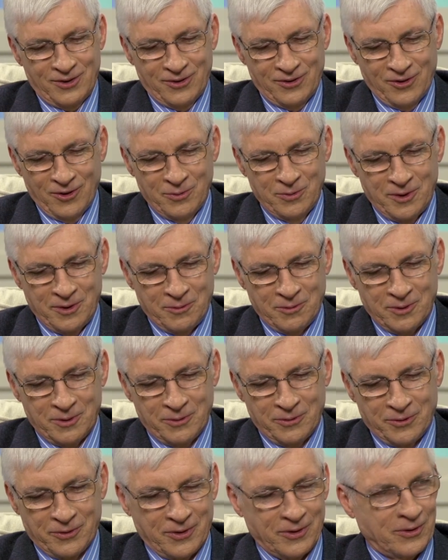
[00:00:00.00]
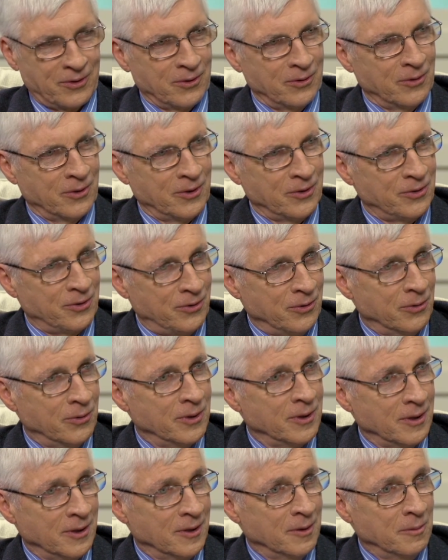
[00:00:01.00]
just so many wonderful things the Lord is
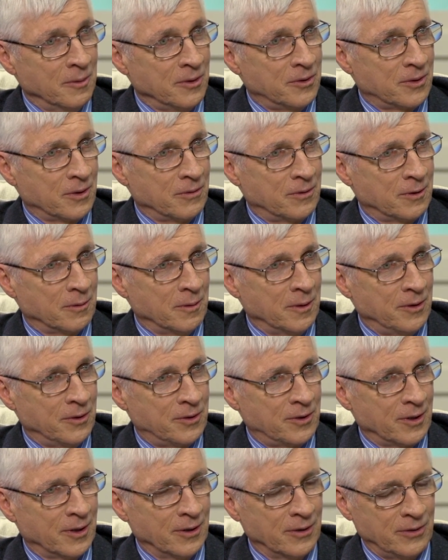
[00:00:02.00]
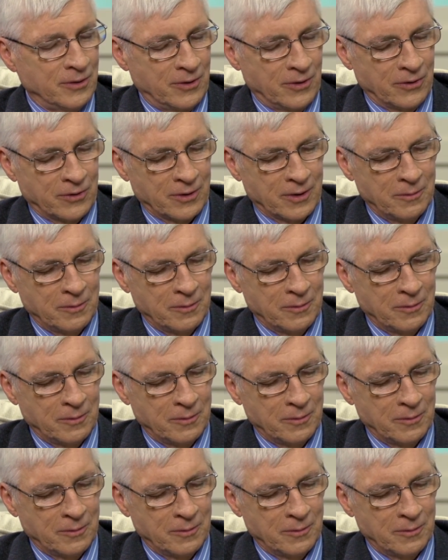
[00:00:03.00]
doing in the midst of tremendous challenges.